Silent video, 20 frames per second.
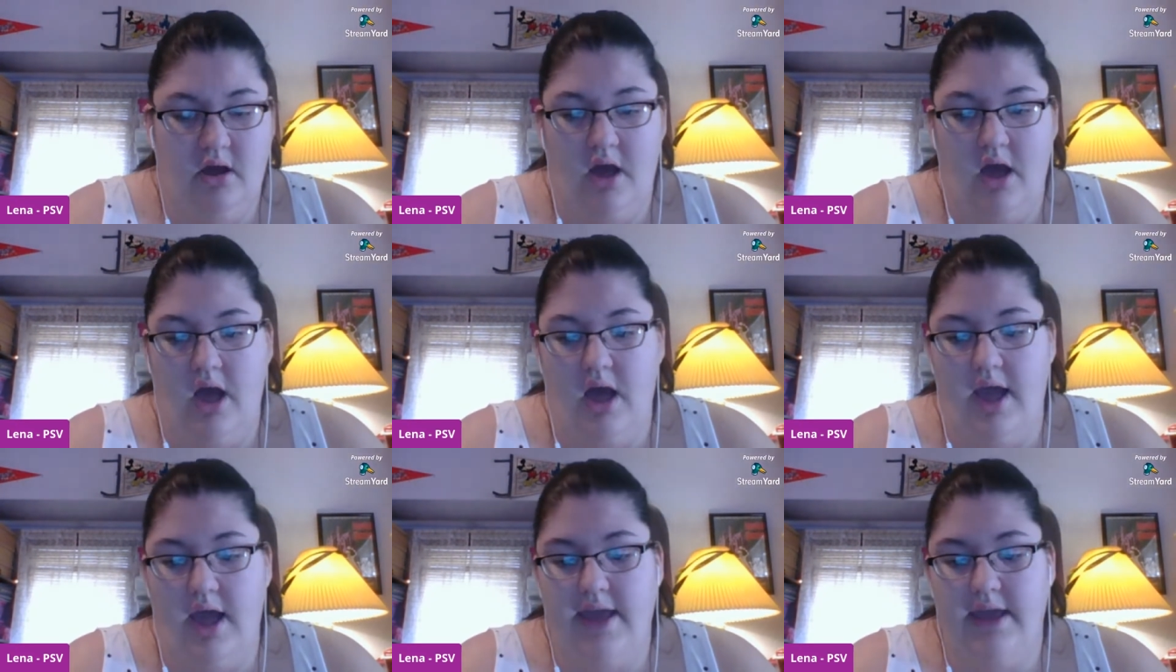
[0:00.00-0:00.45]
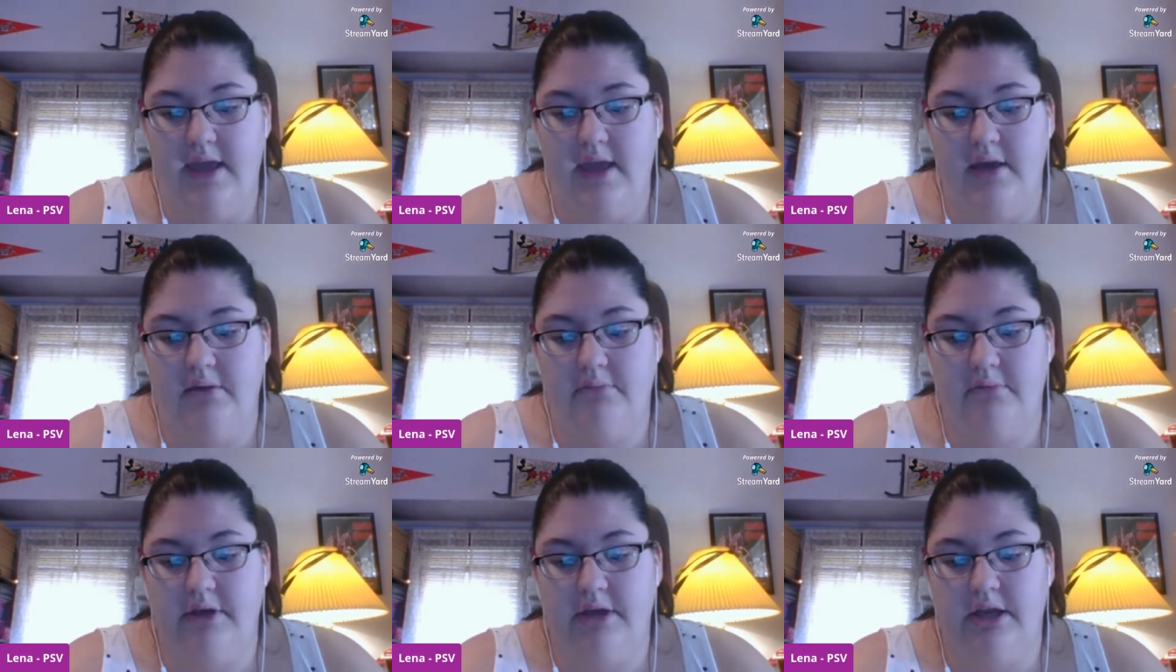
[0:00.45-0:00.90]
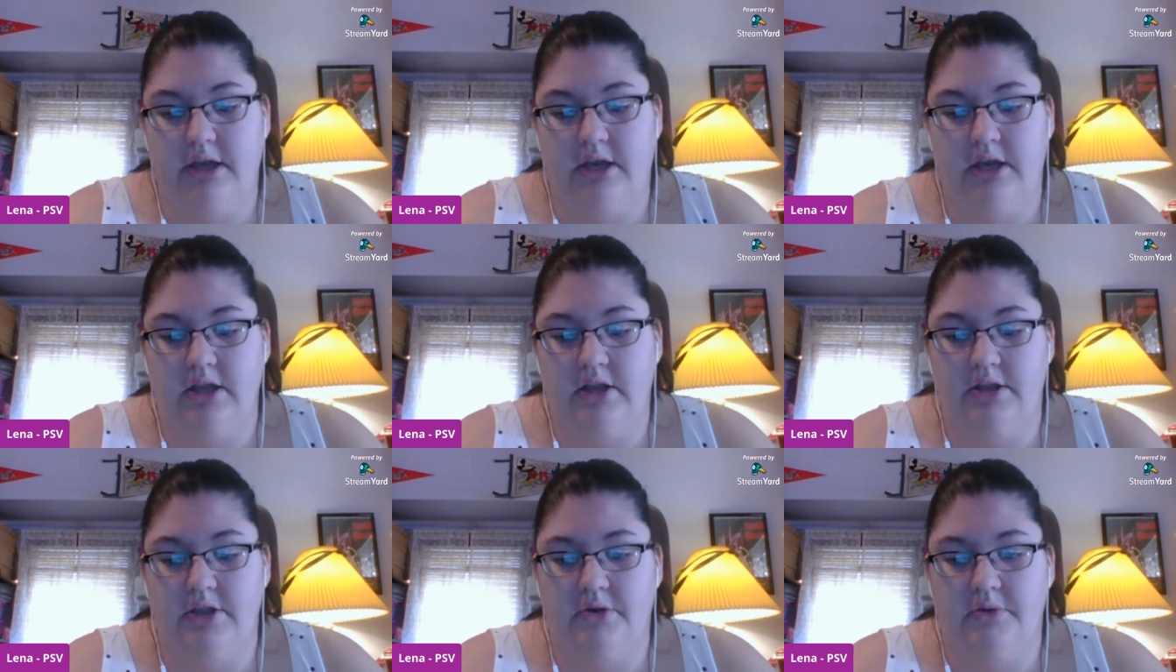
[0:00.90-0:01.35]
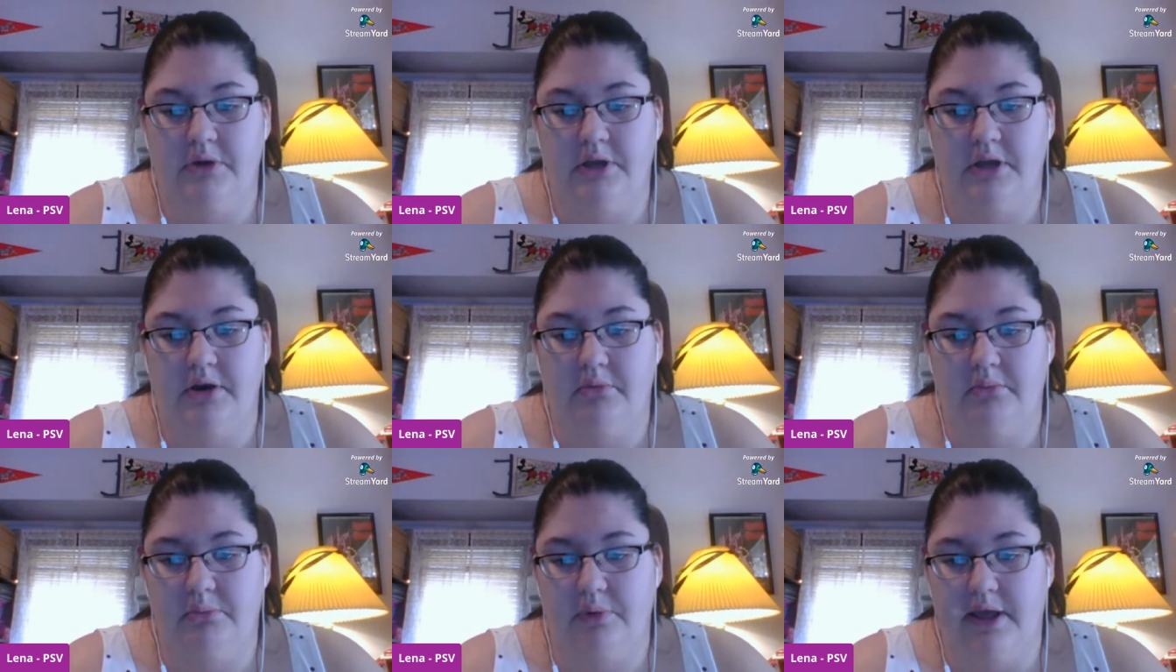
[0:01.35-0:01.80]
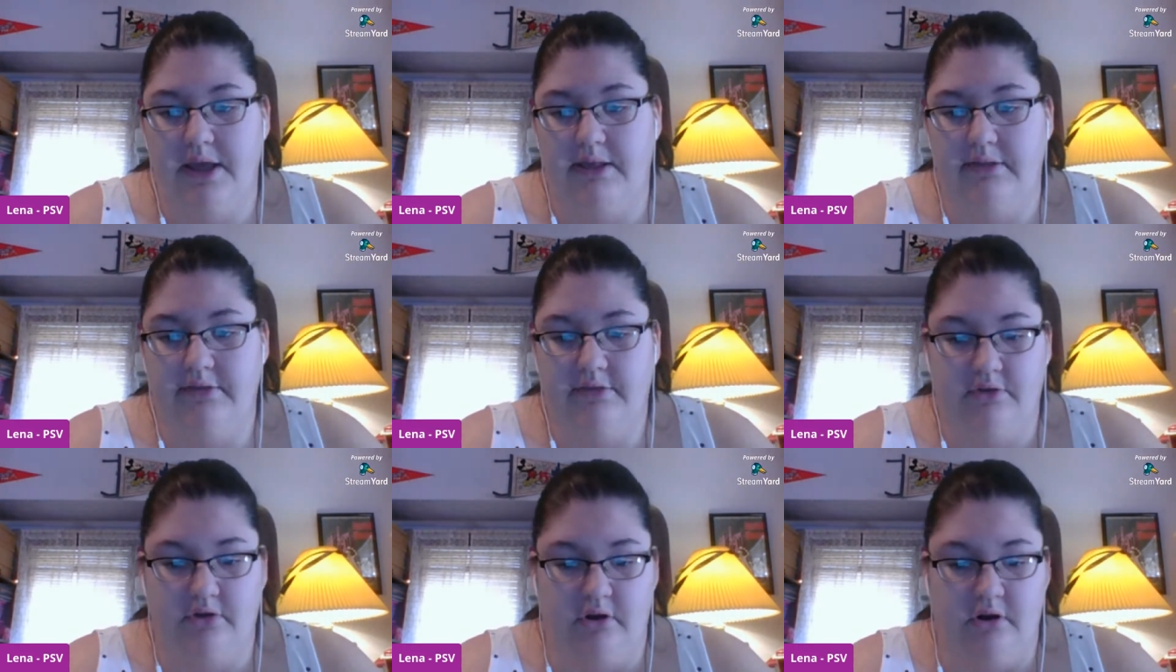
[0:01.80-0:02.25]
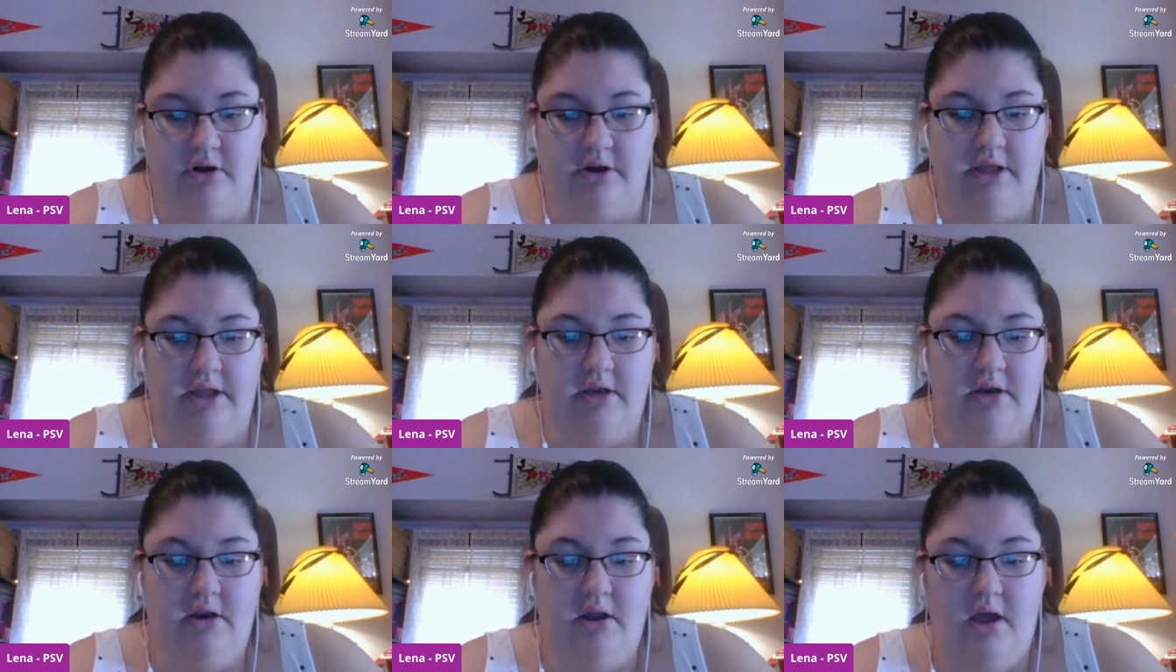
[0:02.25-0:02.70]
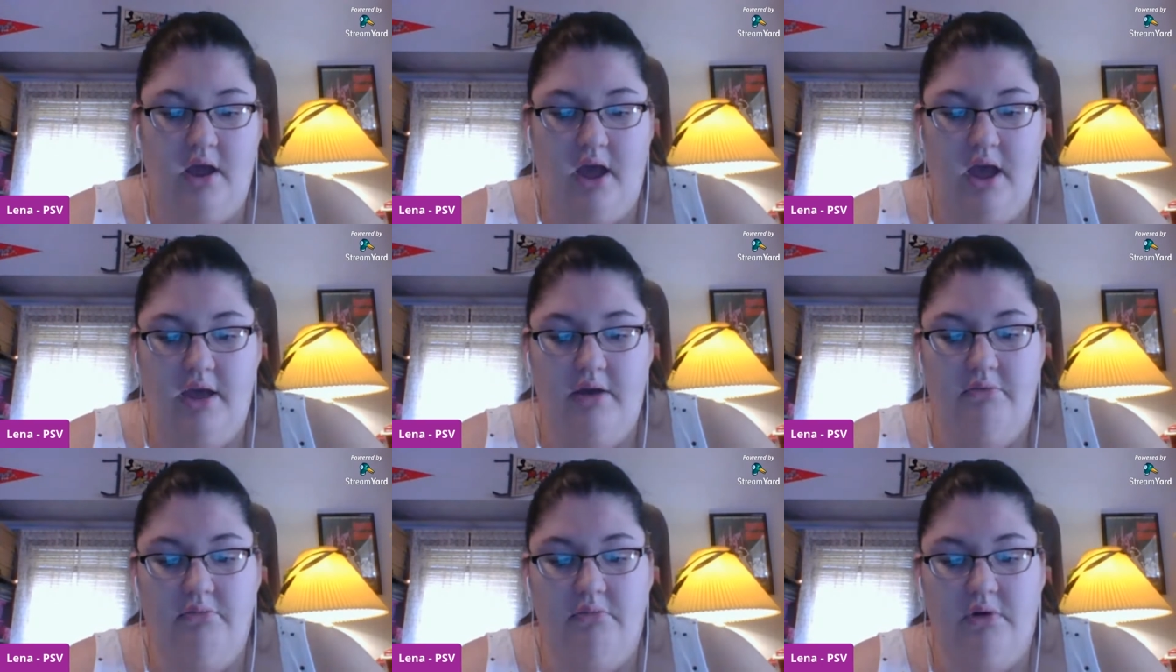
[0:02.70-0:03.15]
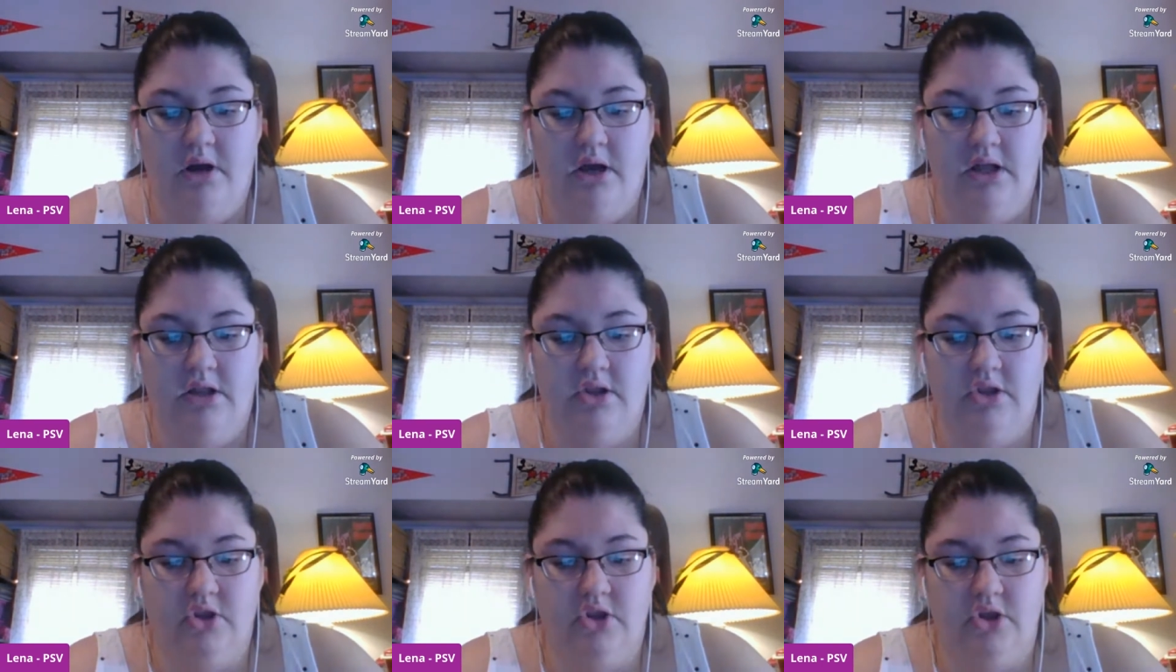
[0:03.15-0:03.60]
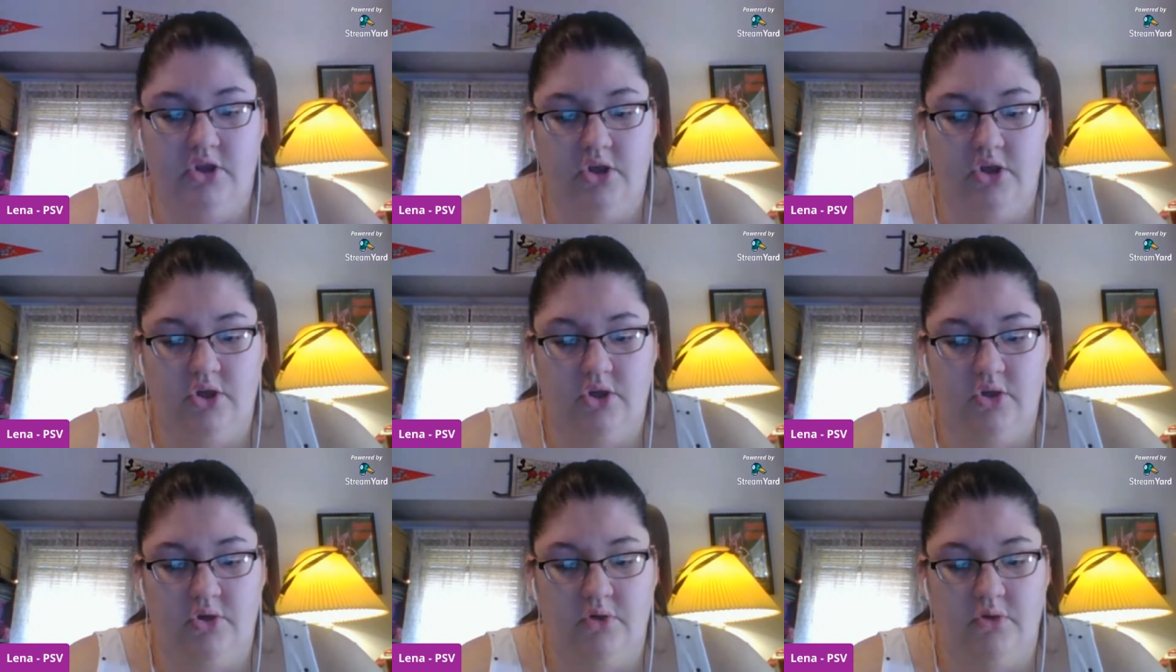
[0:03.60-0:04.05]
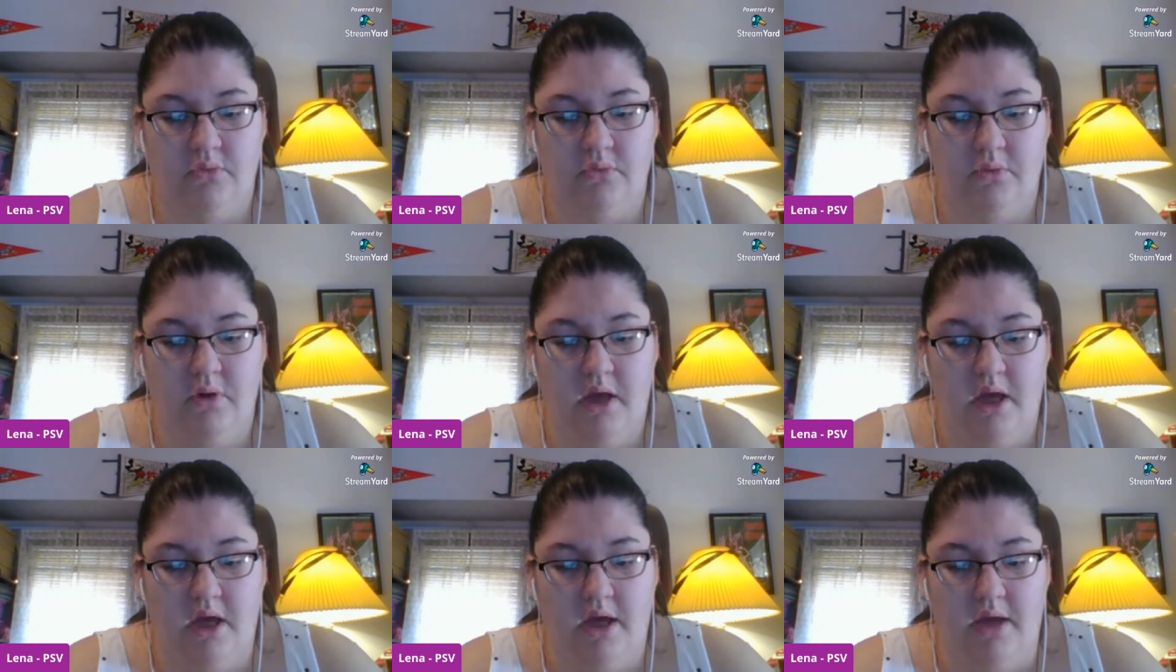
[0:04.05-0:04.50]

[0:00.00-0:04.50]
I am looking at doing a raised garden. I want to